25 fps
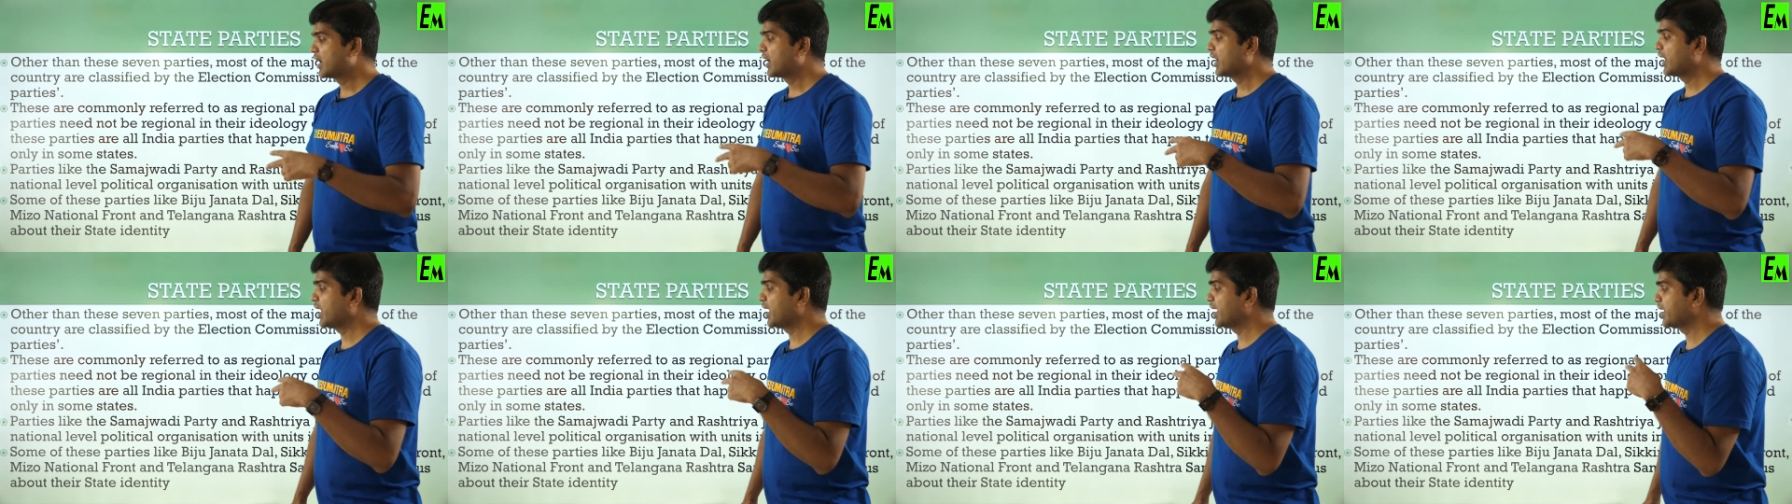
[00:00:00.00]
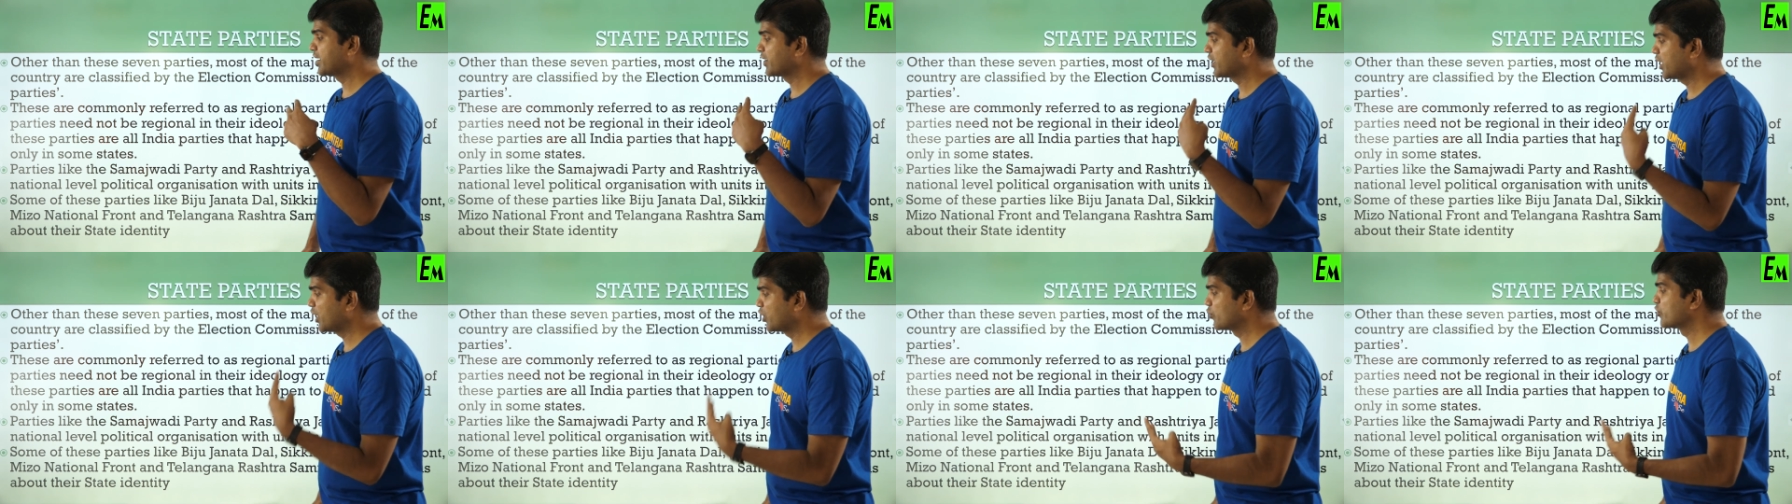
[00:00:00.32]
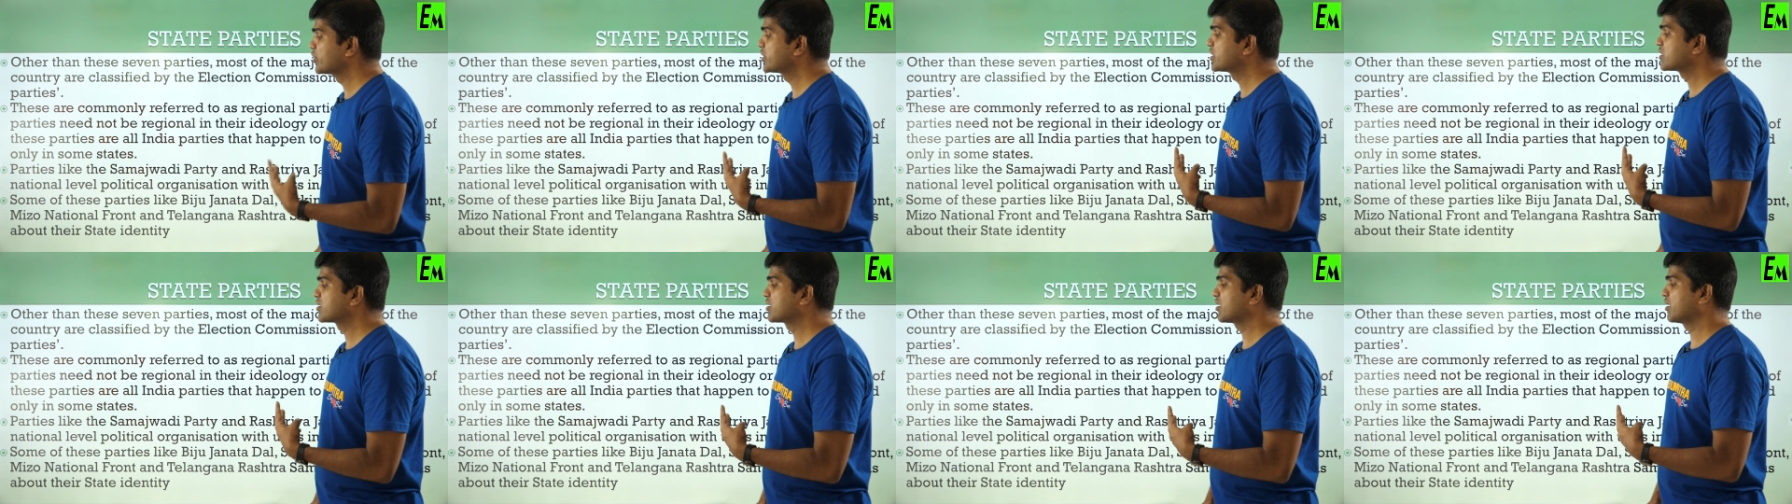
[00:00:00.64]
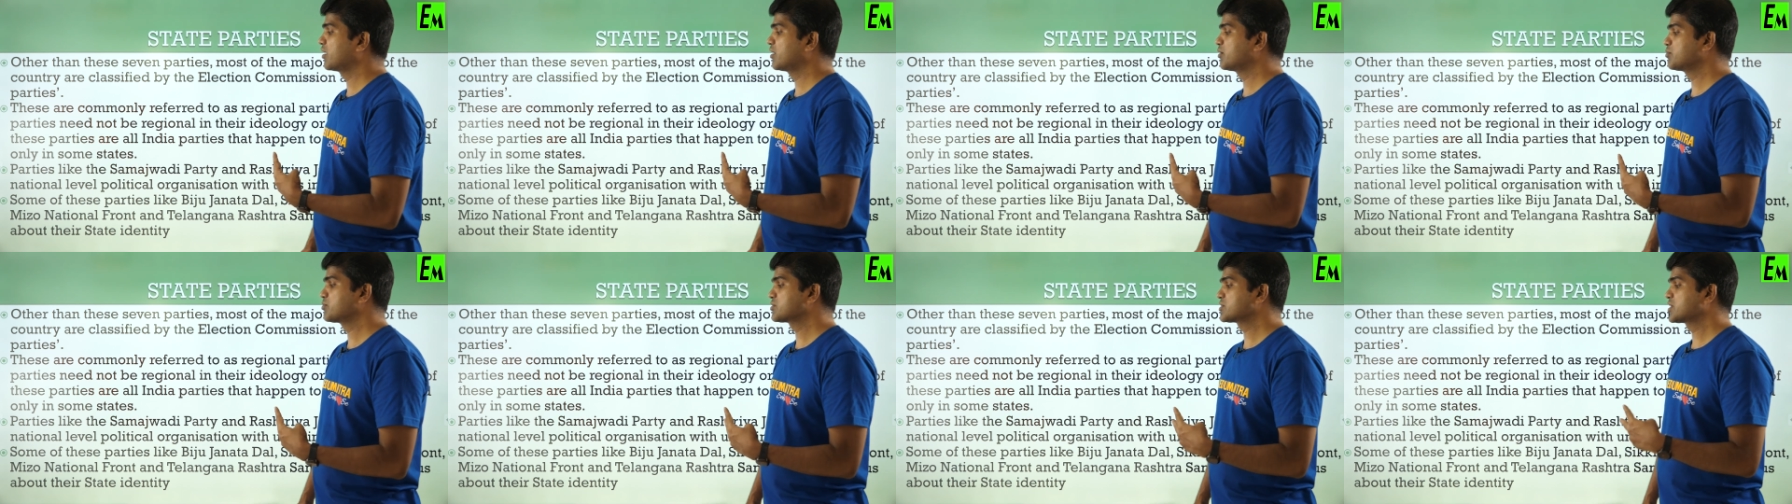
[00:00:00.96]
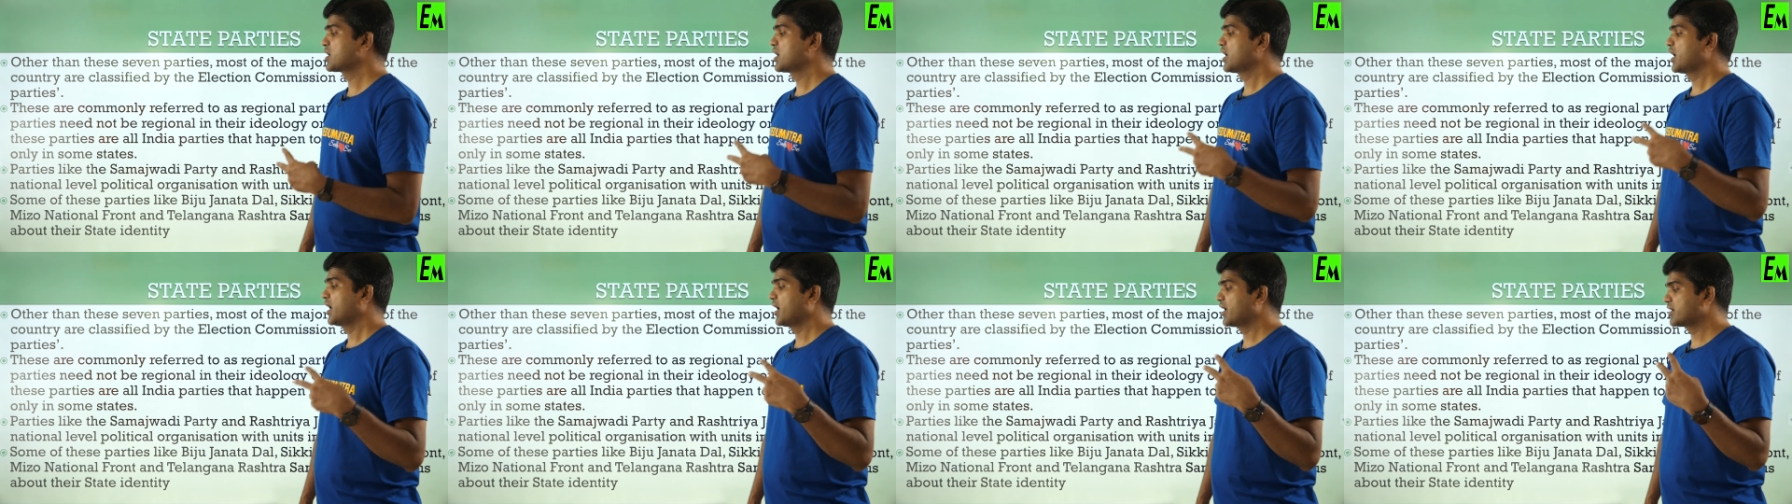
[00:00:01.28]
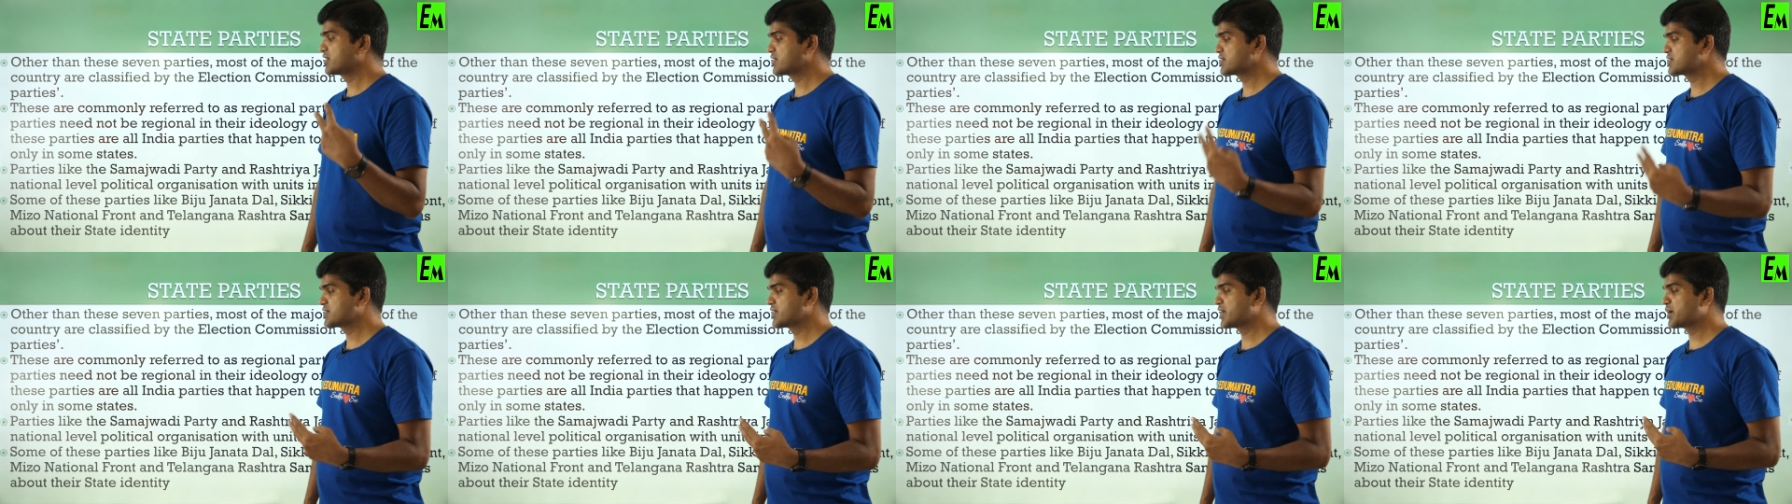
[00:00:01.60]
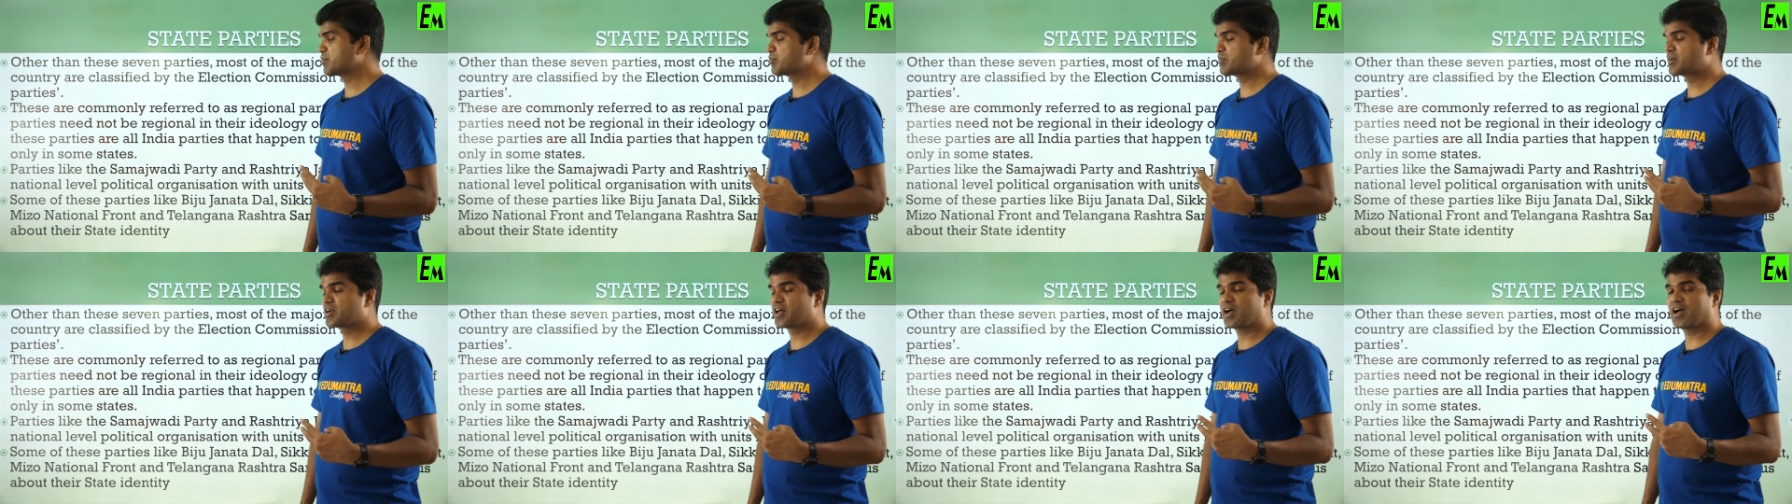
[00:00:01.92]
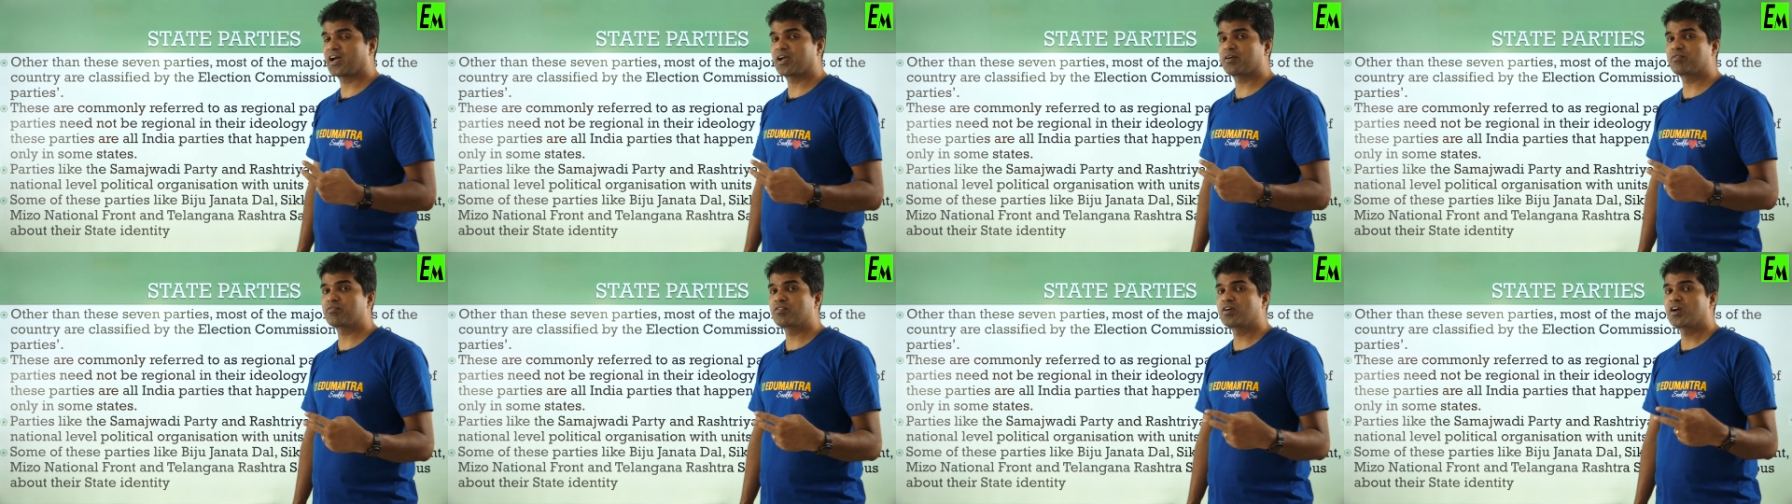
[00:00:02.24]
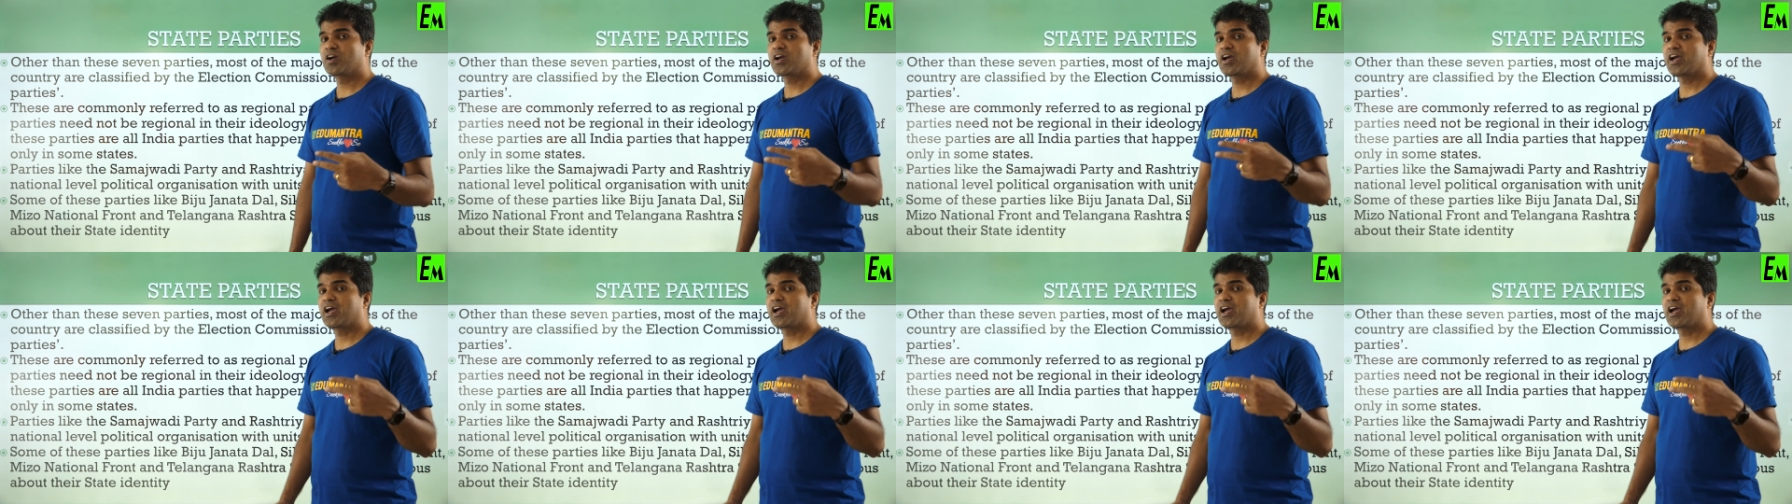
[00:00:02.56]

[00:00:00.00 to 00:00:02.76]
and how it comes at the same time